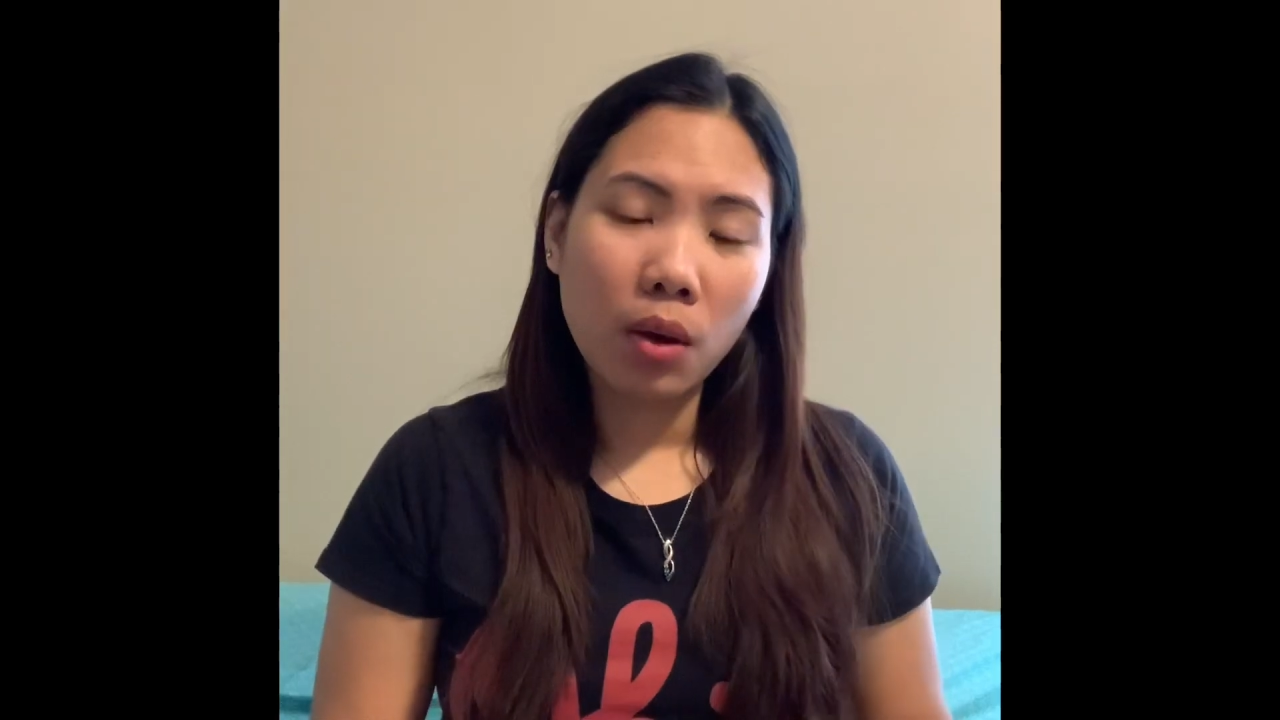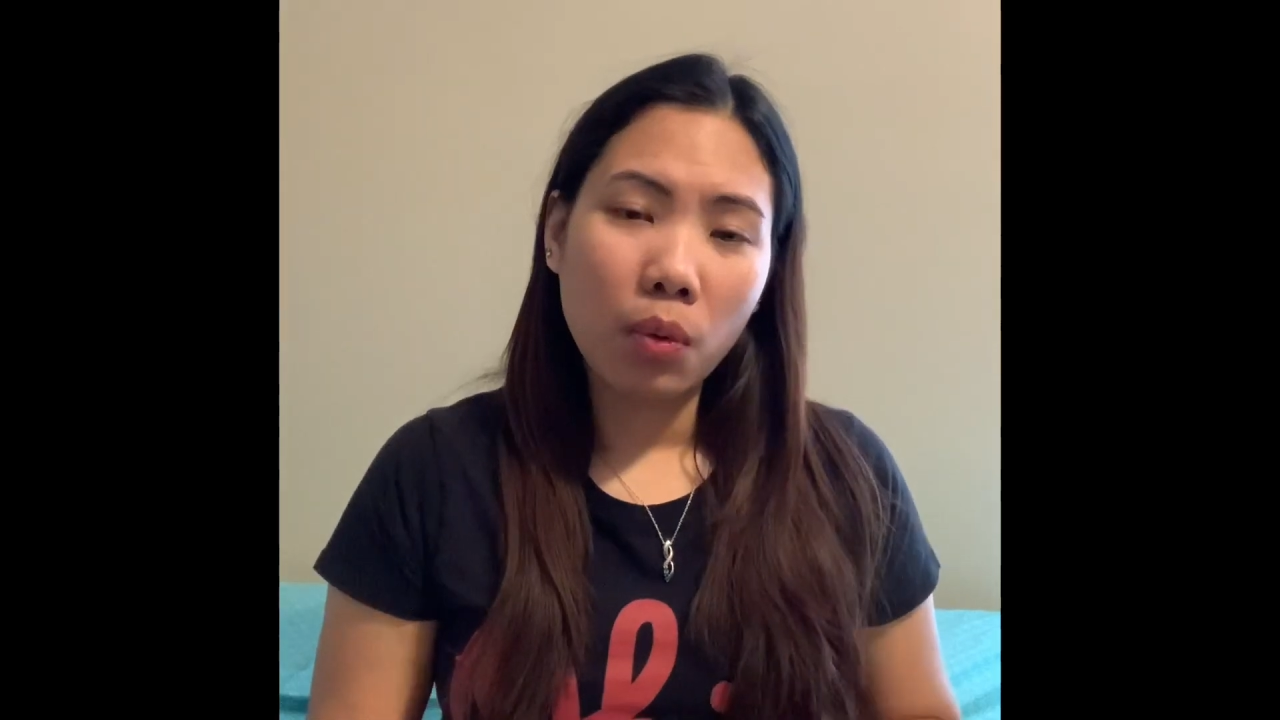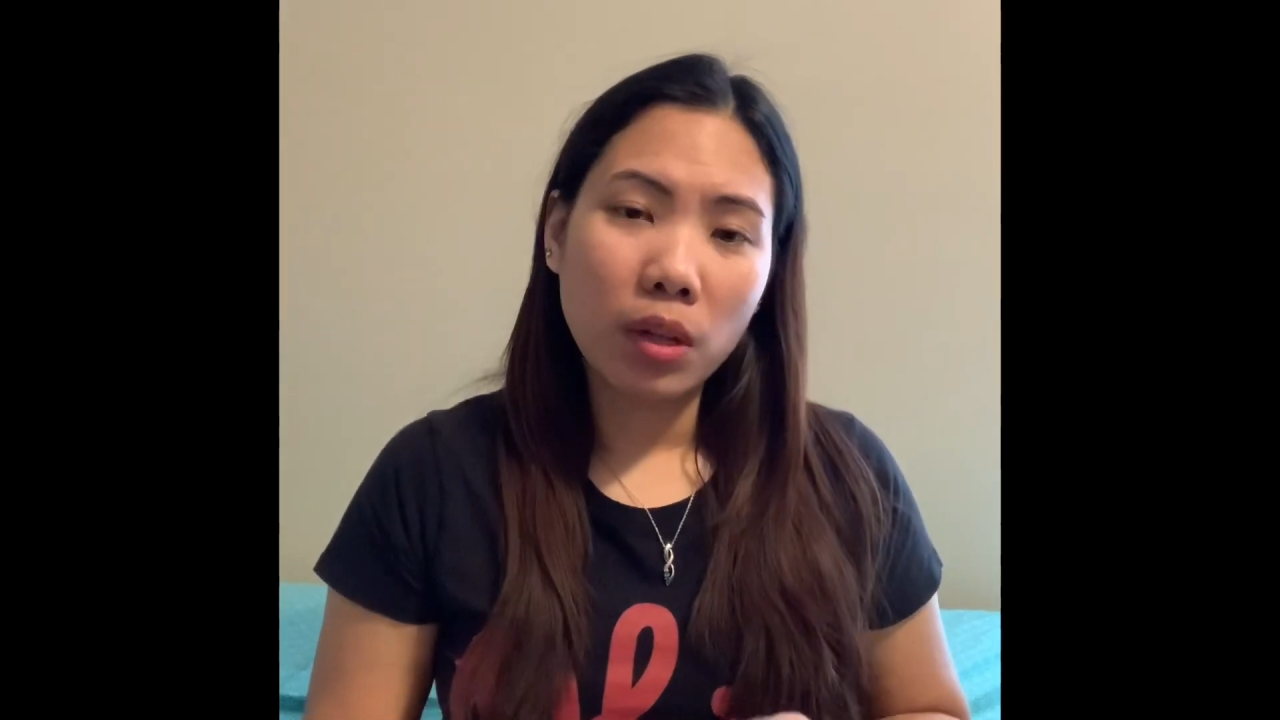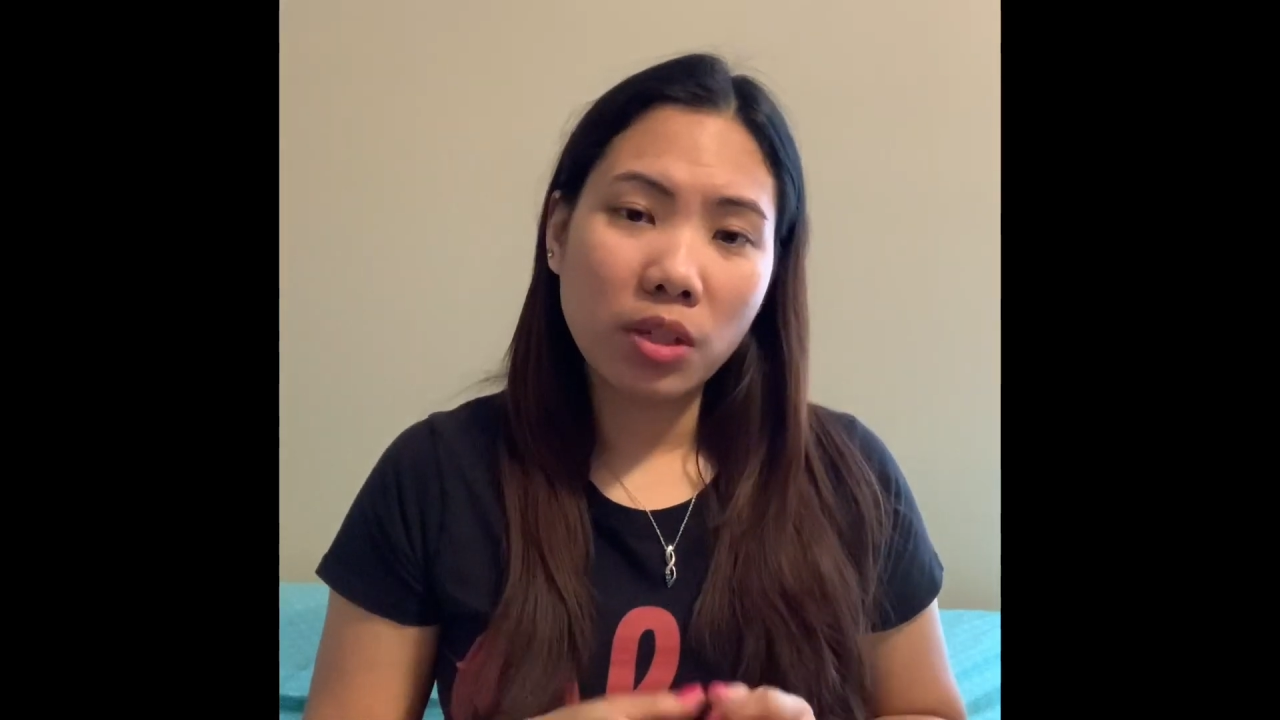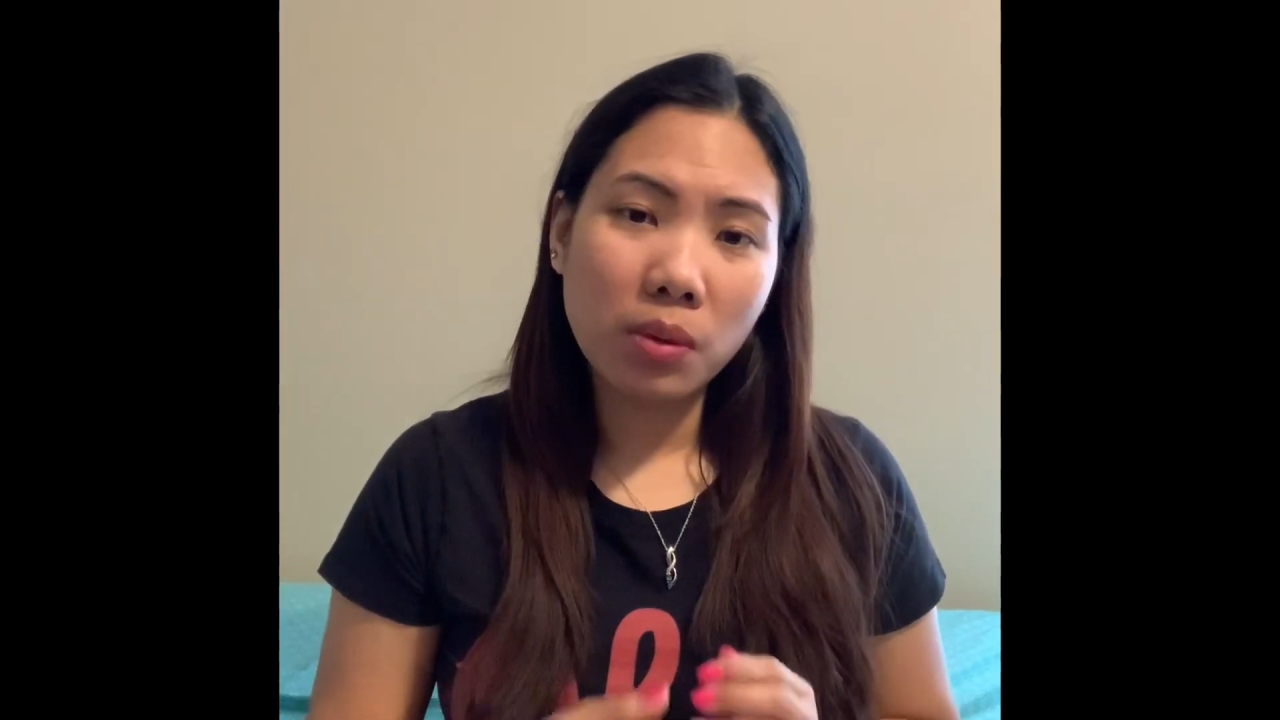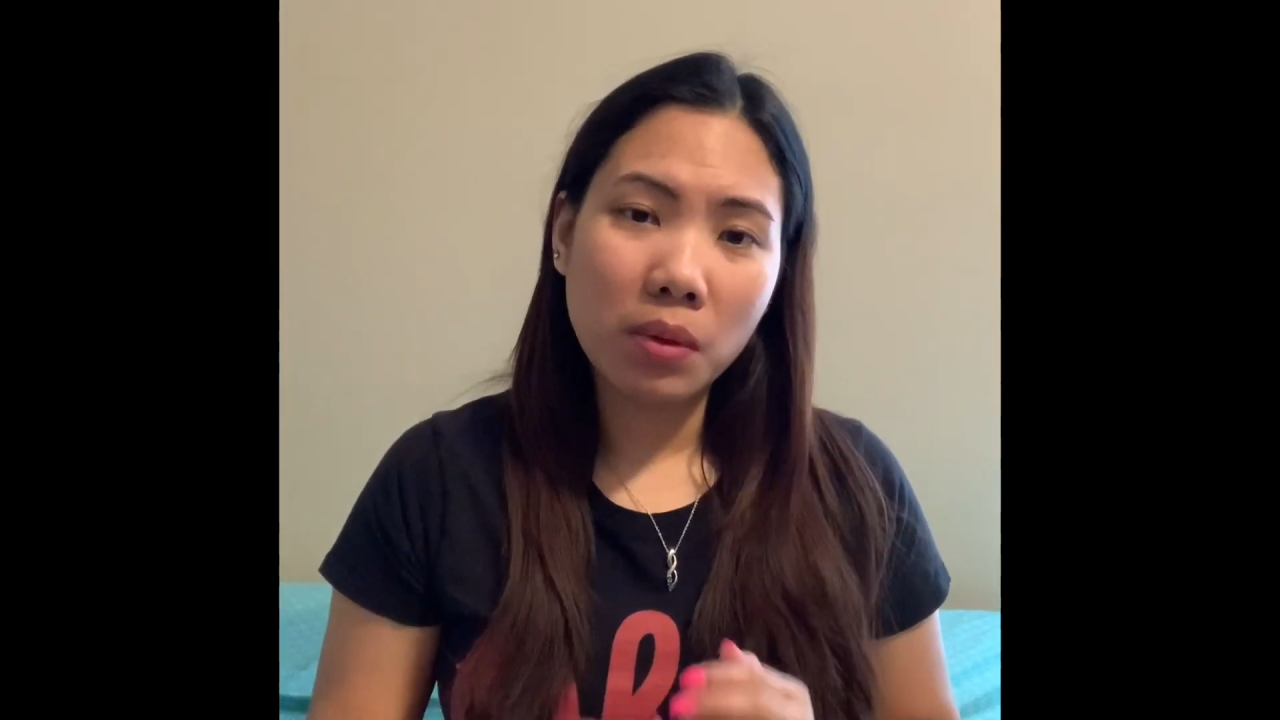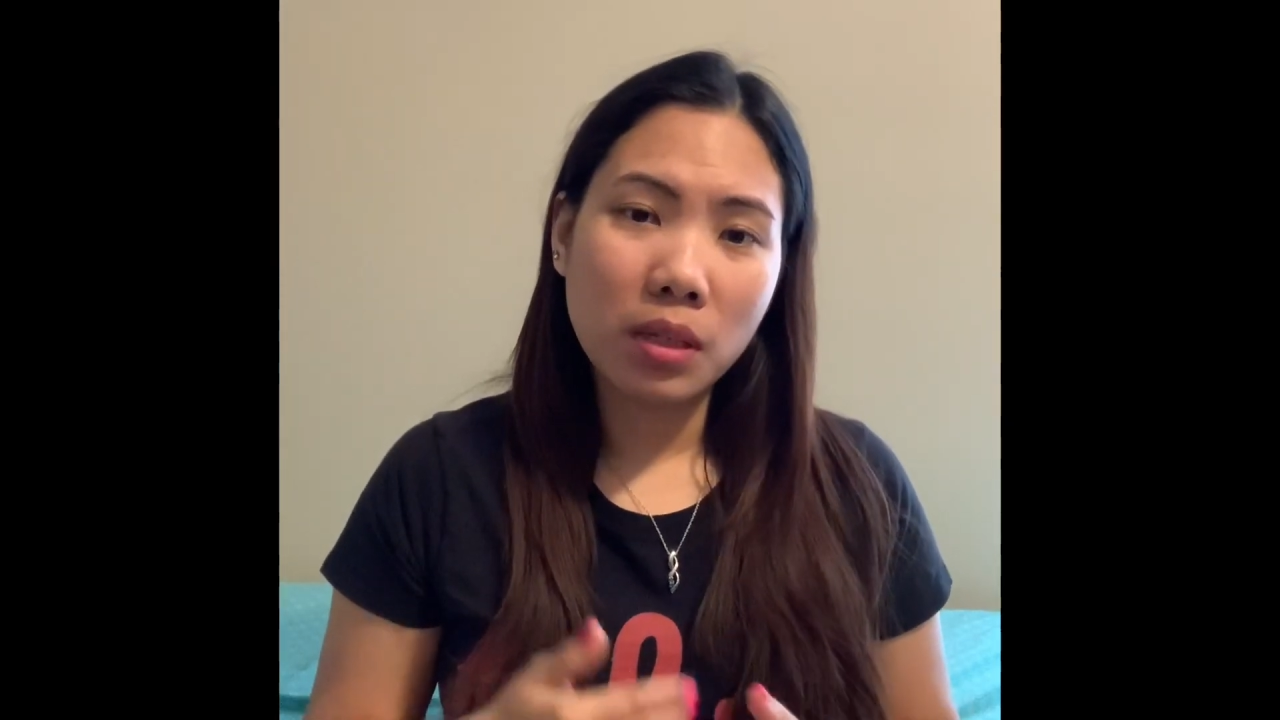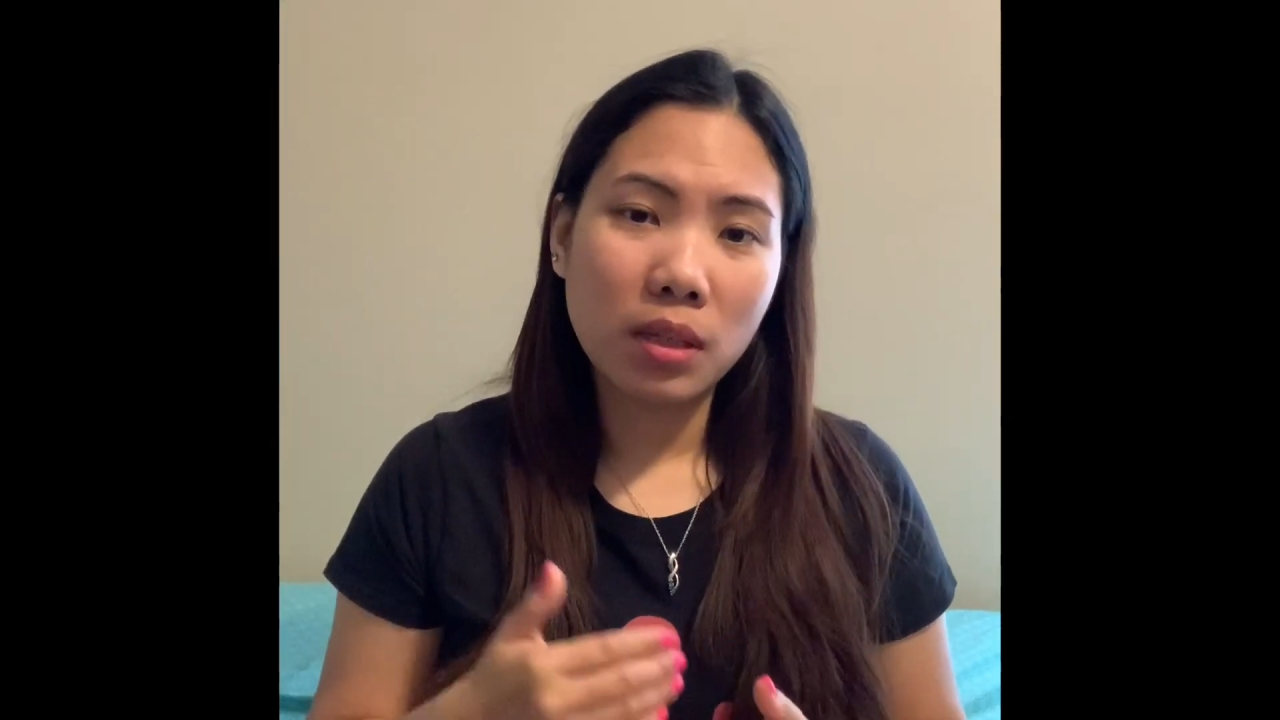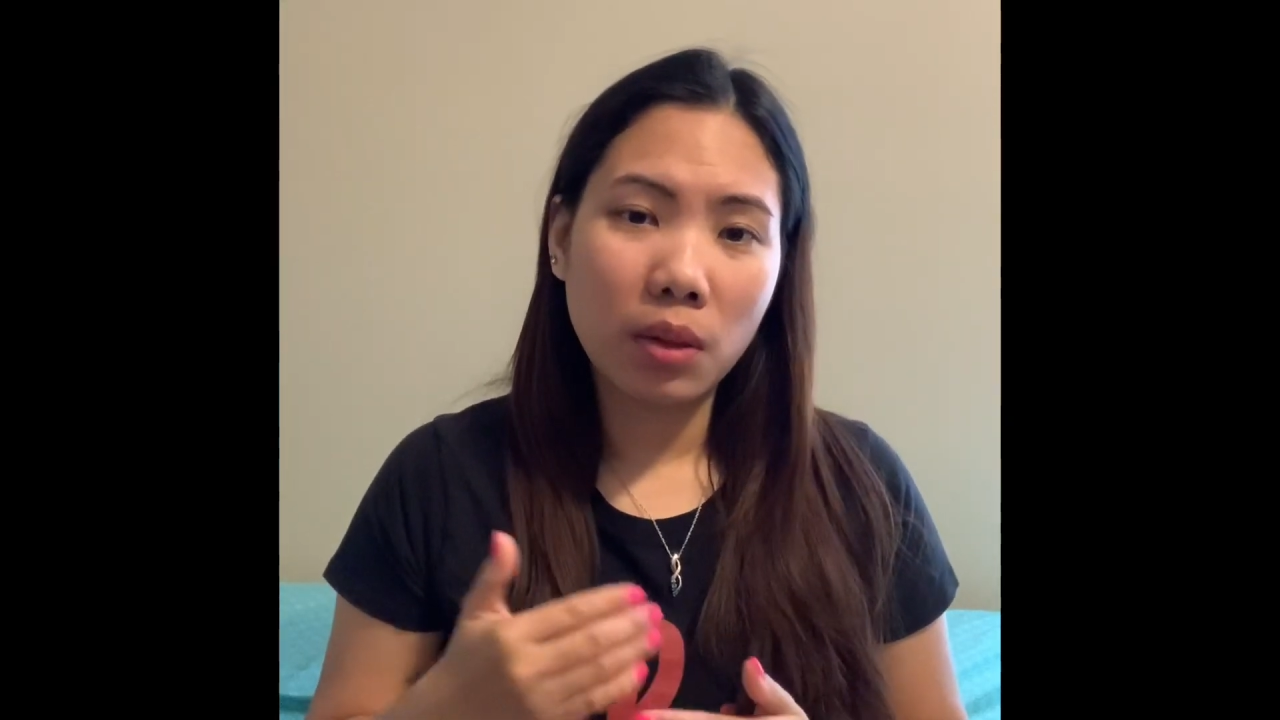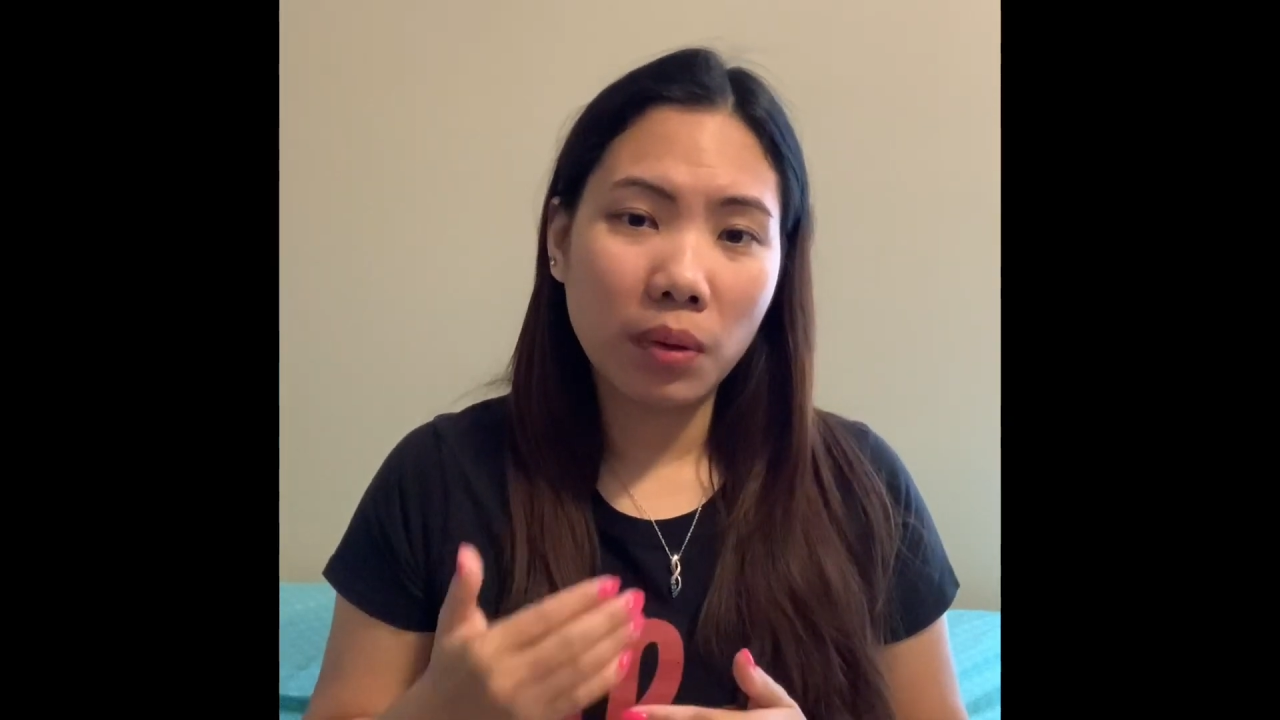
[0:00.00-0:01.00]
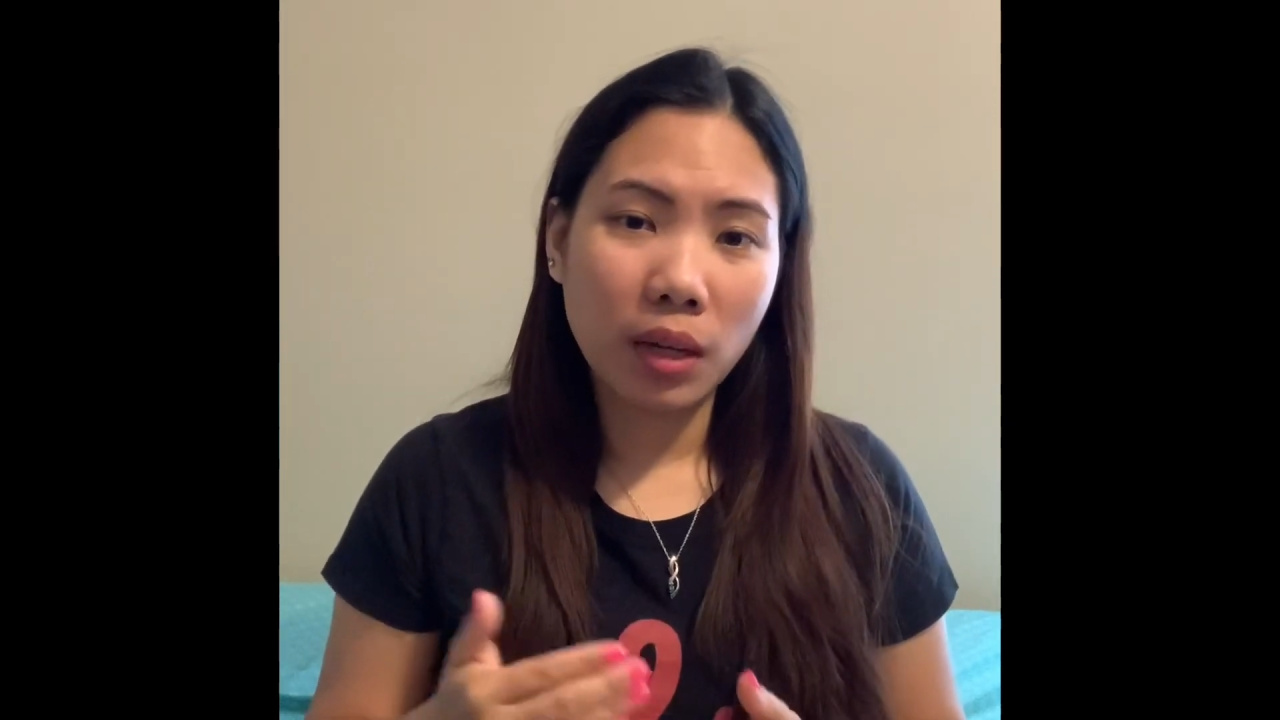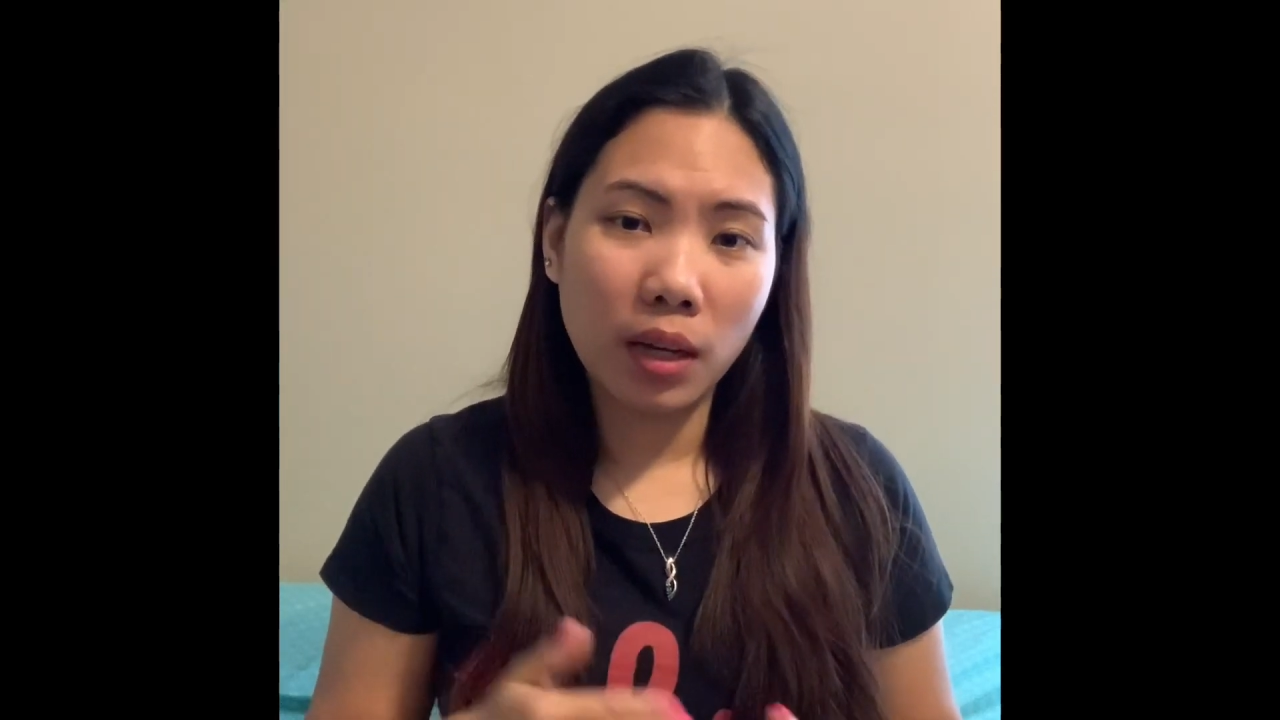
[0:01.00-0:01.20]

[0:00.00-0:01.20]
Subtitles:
While she was looking